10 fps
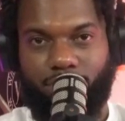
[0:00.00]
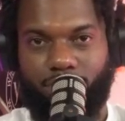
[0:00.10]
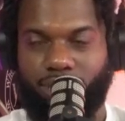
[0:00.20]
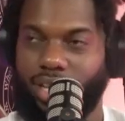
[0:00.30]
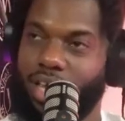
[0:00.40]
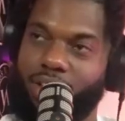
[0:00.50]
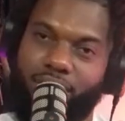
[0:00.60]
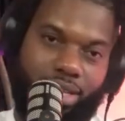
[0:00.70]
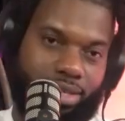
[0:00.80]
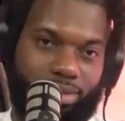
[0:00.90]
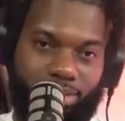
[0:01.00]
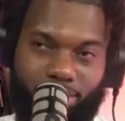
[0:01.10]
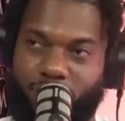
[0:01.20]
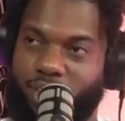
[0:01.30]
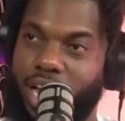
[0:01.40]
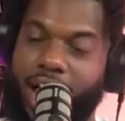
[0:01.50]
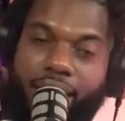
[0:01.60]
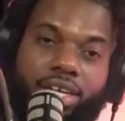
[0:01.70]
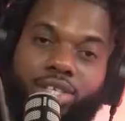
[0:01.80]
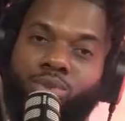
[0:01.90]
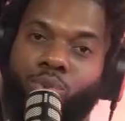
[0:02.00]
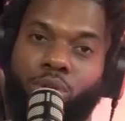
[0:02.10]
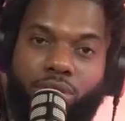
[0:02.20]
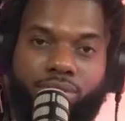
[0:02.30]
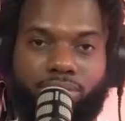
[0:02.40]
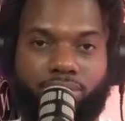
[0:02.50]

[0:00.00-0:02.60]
the Mister Out of This World.